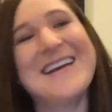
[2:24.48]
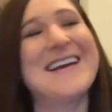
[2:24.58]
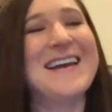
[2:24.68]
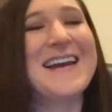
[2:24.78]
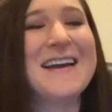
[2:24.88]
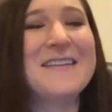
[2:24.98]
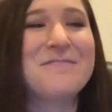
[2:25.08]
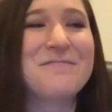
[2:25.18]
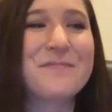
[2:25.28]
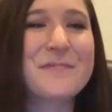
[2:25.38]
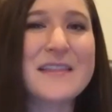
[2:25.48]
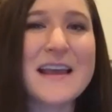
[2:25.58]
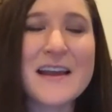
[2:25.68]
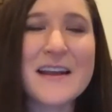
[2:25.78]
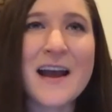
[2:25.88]
And
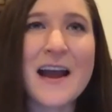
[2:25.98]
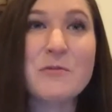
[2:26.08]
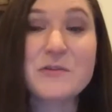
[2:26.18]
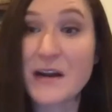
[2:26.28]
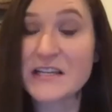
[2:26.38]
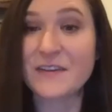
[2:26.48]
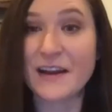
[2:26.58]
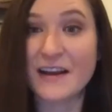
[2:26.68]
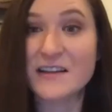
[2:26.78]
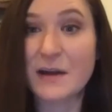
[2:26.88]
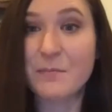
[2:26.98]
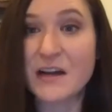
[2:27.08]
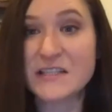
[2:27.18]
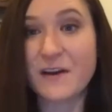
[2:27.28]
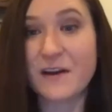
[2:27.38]
then I was breastfeeding, so I
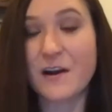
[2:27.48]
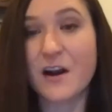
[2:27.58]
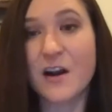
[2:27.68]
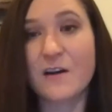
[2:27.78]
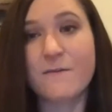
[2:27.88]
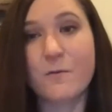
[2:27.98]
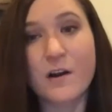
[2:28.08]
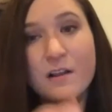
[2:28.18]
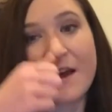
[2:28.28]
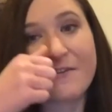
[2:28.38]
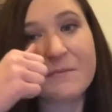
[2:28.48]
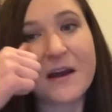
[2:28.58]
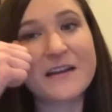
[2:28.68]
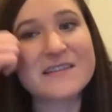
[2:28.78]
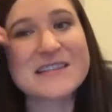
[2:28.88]
breastfed her for eleven
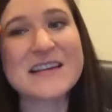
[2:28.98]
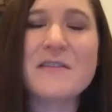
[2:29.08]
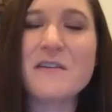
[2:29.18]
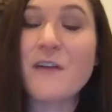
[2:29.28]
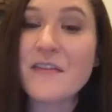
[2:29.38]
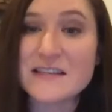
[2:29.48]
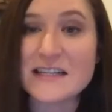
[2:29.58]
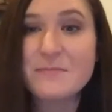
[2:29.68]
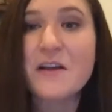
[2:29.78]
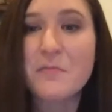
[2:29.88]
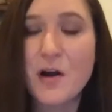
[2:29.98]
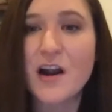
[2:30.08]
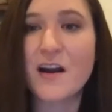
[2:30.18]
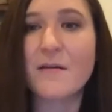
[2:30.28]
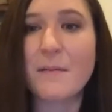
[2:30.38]
months. Around the six month
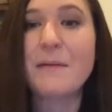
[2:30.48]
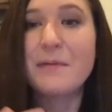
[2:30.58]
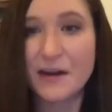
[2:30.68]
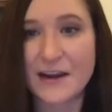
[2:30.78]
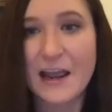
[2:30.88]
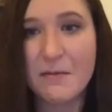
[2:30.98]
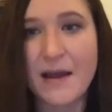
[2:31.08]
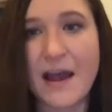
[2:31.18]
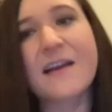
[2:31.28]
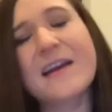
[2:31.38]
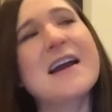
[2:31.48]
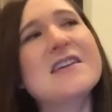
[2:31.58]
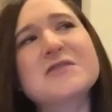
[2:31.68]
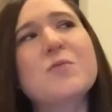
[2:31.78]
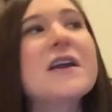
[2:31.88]
mark, my period came back, and I
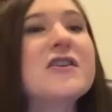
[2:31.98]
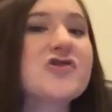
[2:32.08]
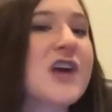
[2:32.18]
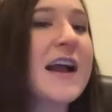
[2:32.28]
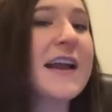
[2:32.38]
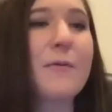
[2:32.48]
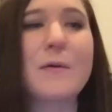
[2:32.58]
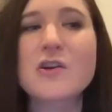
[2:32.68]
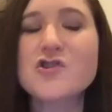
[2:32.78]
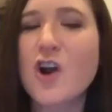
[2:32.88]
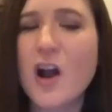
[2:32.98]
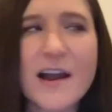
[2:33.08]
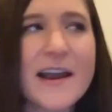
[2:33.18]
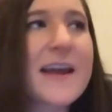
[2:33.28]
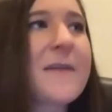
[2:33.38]
just mm-hmm. wanted to track it. We weren't
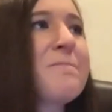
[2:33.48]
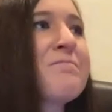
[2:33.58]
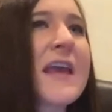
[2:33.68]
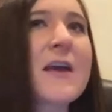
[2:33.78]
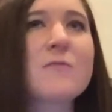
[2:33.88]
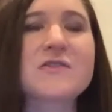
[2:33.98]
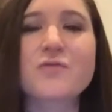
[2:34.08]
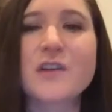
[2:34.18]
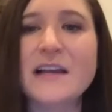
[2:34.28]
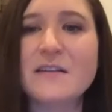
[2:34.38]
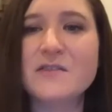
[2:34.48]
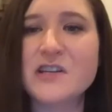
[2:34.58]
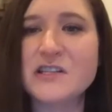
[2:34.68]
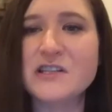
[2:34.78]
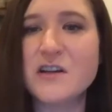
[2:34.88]
trying; it was really
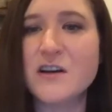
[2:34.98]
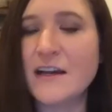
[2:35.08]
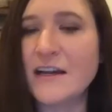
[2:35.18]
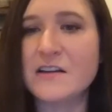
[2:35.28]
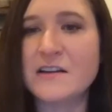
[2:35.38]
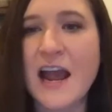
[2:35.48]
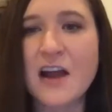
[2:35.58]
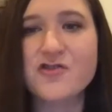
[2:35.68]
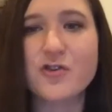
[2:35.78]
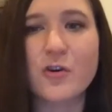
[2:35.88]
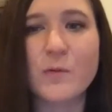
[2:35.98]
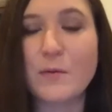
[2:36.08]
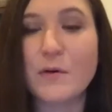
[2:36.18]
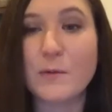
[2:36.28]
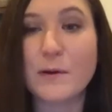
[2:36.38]
just like natural. We
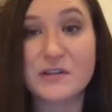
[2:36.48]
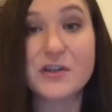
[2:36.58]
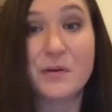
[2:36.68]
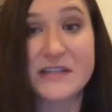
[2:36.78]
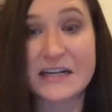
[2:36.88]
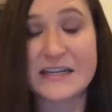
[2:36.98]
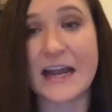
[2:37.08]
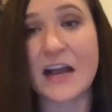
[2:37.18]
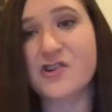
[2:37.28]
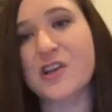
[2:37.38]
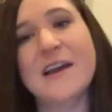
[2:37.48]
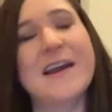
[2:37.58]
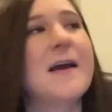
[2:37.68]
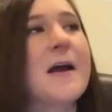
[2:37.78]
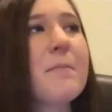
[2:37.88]
were we were still protecting actually,
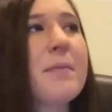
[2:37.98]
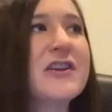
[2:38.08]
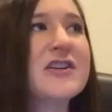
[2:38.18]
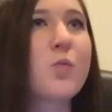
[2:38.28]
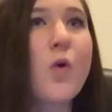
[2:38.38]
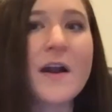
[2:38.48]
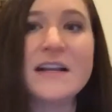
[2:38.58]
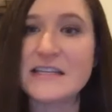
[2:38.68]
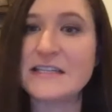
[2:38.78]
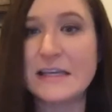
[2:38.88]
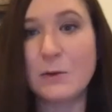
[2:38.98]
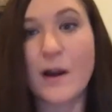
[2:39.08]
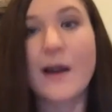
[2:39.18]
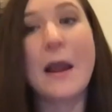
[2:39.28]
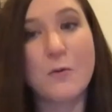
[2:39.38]
but I just wanted to see
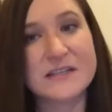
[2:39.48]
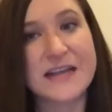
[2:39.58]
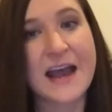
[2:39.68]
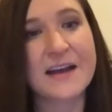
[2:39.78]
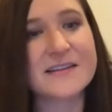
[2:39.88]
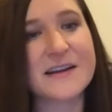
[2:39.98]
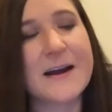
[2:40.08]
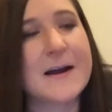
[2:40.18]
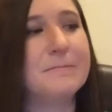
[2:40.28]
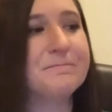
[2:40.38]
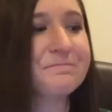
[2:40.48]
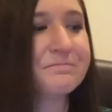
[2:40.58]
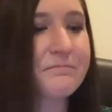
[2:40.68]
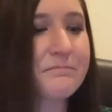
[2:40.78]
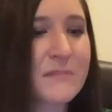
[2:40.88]
where I was at. Um,
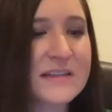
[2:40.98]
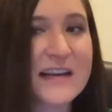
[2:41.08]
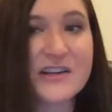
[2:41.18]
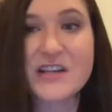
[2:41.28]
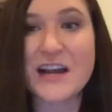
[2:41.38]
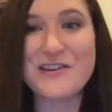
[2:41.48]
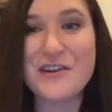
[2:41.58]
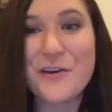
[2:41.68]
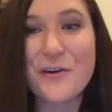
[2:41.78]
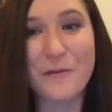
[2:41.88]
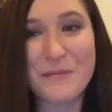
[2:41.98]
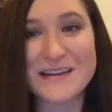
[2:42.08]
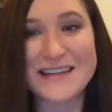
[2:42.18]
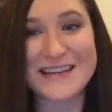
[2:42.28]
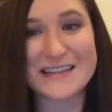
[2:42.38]
because I just I knew from the
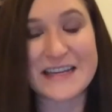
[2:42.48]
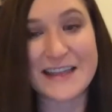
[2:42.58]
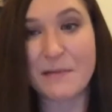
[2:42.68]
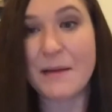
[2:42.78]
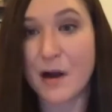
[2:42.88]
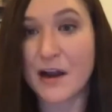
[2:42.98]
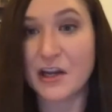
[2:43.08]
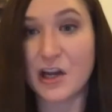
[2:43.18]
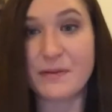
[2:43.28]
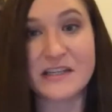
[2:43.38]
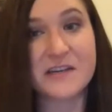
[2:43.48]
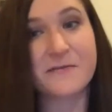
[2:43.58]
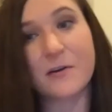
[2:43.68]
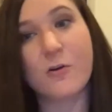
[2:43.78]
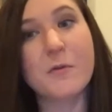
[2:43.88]
D&C that my body could be
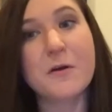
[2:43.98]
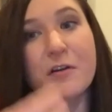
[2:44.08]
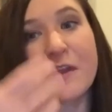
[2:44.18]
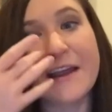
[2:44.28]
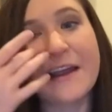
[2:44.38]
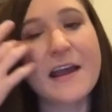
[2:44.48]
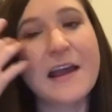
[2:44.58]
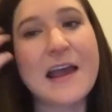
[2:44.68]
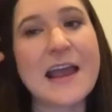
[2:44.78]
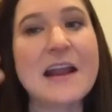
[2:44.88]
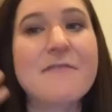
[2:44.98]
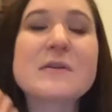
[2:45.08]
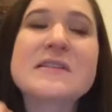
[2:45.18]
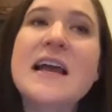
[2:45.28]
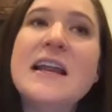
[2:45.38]
different hormonally, mm-hmm. and if there
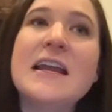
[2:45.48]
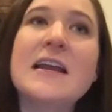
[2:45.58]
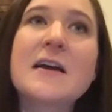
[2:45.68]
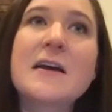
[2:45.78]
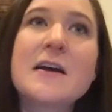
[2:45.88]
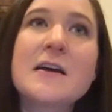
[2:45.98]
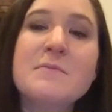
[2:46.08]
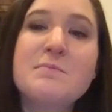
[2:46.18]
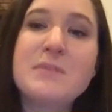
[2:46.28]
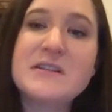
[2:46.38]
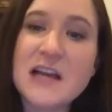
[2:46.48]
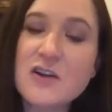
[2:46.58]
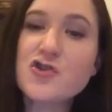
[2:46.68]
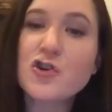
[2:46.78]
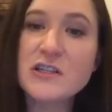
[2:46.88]
was any
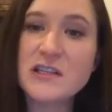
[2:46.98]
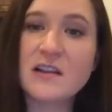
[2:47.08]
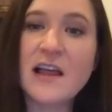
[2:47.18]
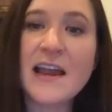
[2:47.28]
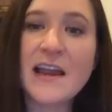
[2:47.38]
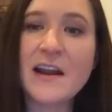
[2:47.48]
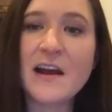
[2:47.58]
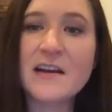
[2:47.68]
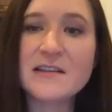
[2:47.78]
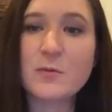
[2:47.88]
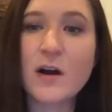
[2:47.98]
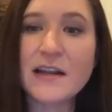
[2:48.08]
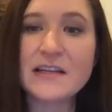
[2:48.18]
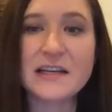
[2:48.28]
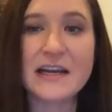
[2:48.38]
potential delay in us wanting
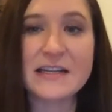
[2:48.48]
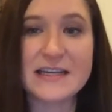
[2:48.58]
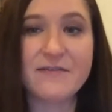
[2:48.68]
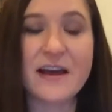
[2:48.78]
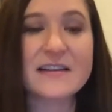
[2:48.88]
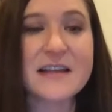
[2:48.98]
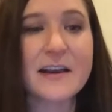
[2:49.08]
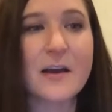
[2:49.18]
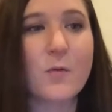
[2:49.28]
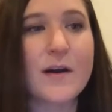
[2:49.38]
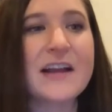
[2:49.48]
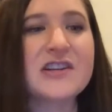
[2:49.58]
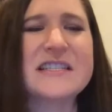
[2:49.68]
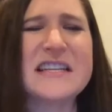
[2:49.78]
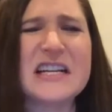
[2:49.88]
to conceive that second one, I
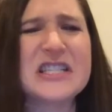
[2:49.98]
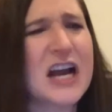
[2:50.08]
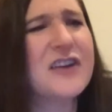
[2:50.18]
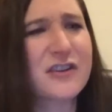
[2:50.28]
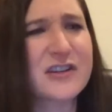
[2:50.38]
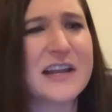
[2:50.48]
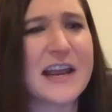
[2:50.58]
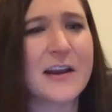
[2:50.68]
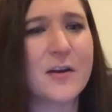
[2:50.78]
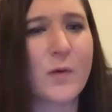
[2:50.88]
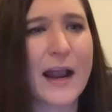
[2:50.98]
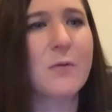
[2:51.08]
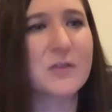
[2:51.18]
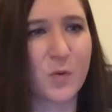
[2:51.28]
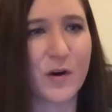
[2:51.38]
just needed to understand what I
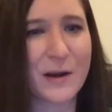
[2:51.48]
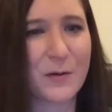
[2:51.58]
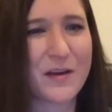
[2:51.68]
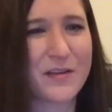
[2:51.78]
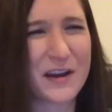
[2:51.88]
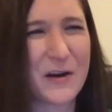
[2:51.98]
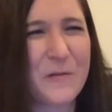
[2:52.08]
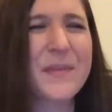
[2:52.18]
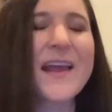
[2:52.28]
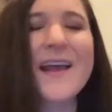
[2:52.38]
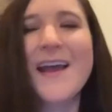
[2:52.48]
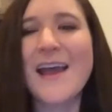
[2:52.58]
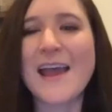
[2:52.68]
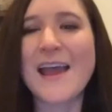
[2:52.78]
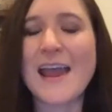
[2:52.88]
was working with, you know? Yeah.
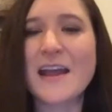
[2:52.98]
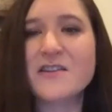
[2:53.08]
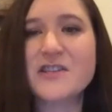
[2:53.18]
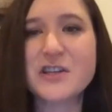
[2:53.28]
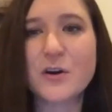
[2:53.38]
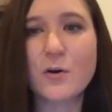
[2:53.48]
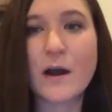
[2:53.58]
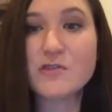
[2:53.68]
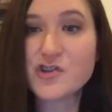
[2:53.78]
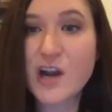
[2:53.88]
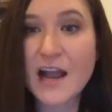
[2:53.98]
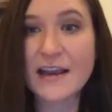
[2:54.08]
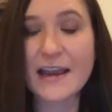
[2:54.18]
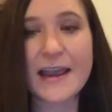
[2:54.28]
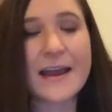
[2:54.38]
And so I was
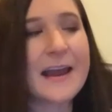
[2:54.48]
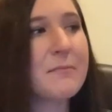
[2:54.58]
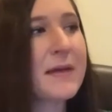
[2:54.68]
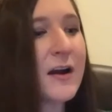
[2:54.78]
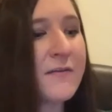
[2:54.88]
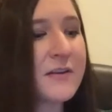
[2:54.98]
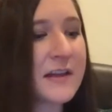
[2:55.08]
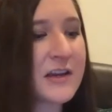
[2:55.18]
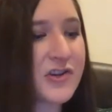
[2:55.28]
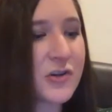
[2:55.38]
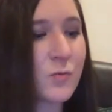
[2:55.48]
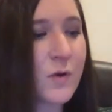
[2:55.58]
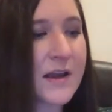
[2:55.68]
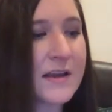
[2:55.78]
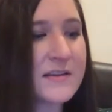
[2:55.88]
tracking it, and my ovulation
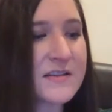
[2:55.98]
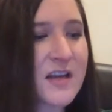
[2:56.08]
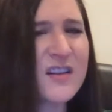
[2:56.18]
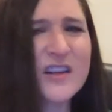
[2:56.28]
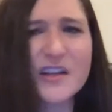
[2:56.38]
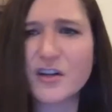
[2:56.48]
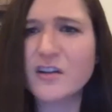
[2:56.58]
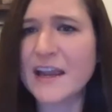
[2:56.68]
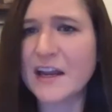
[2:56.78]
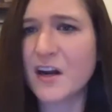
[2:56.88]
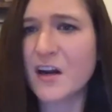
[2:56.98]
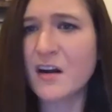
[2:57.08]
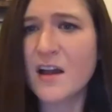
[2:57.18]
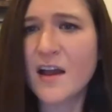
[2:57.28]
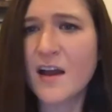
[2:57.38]
was a little later.
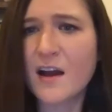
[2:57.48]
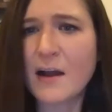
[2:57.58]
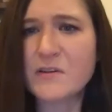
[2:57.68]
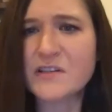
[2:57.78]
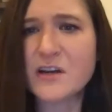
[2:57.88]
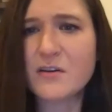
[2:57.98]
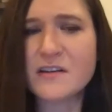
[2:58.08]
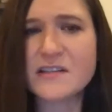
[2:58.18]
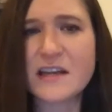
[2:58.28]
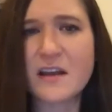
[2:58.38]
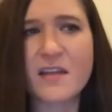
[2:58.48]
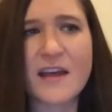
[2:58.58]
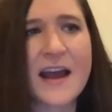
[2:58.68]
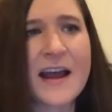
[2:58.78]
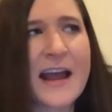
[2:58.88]
I was noticing
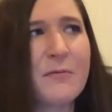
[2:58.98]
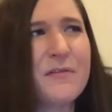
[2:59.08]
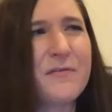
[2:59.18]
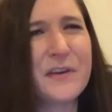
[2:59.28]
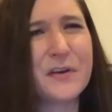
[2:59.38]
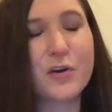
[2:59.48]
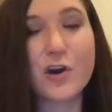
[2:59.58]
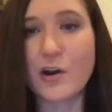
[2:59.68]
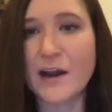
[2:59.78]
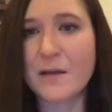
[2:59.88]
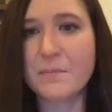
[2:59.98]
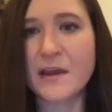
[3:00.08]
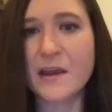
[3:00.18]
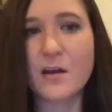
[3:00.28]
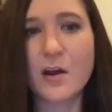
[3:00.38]
that I would feel
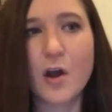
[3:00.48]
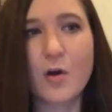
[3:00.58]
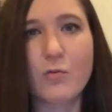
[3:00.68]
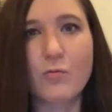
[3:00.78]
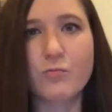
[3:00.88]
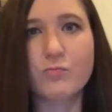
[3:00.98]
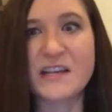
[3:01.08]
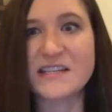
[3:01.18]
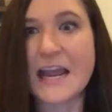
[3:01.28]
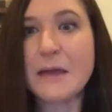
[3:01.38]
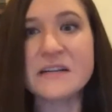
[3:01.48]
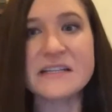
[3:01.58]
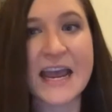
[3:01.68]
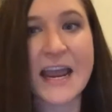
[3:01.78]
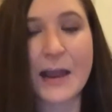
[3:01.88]
crampy, the same
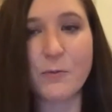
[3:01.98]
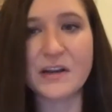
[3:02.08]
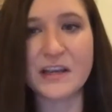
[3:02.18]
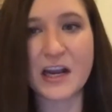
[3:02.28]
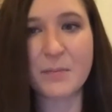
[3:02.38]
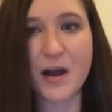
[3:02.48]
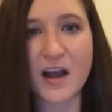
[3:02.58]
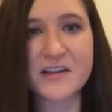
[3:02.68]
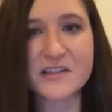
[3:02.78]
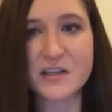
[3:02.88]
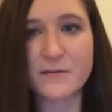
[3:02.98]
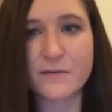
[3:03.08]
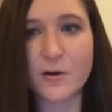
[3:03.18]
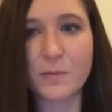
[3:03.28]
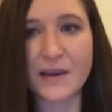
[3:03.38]
day I would get a positive
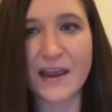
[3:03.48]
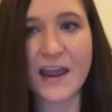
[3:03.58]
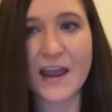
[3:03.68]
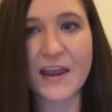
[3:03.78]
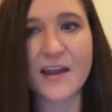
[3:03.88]
OPK.